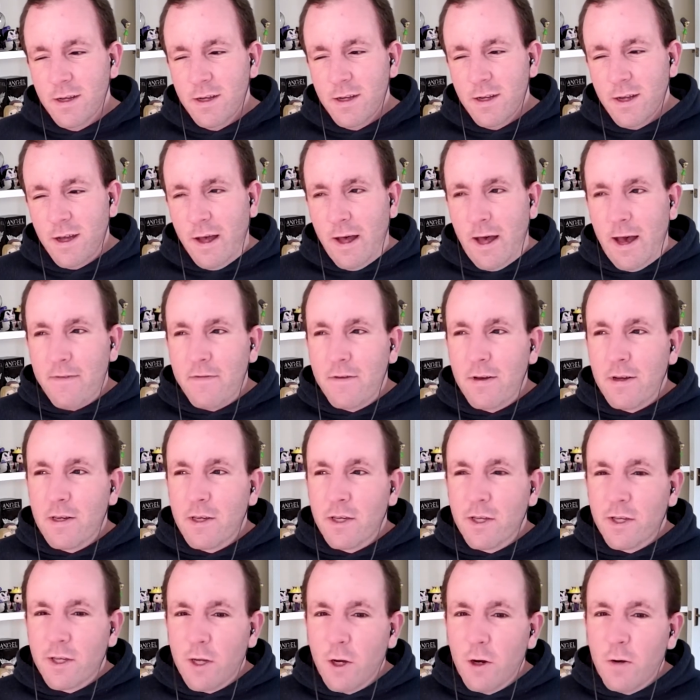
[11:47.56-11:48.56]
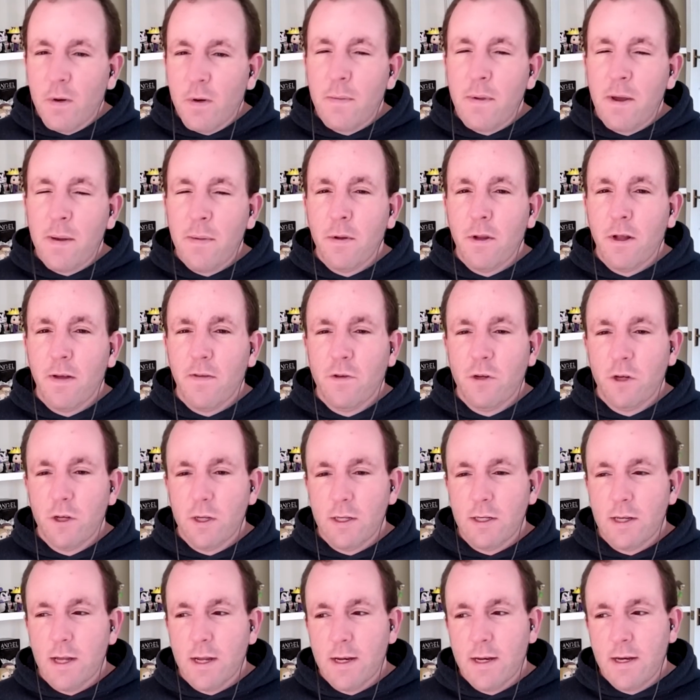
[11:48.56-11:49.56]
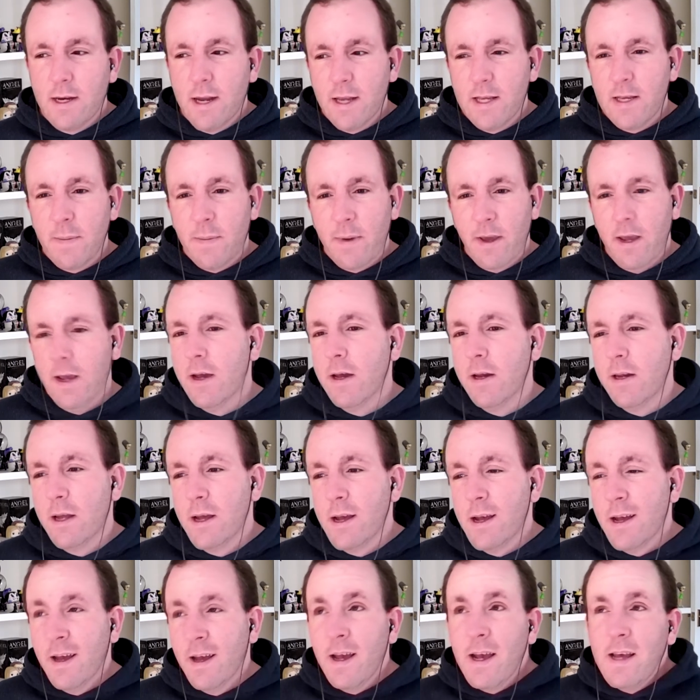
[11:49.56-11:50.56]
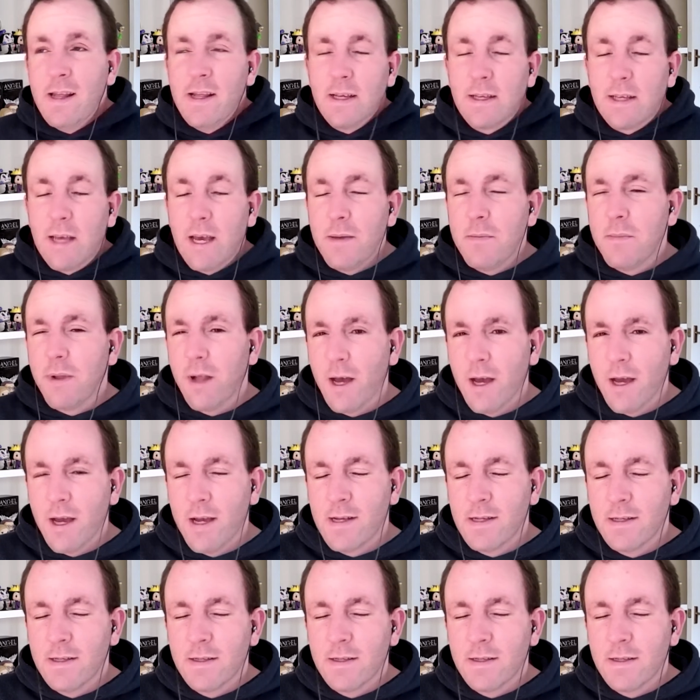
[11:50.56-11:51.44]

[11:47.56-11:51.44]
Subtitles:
after so many people have just disappeared in the same place,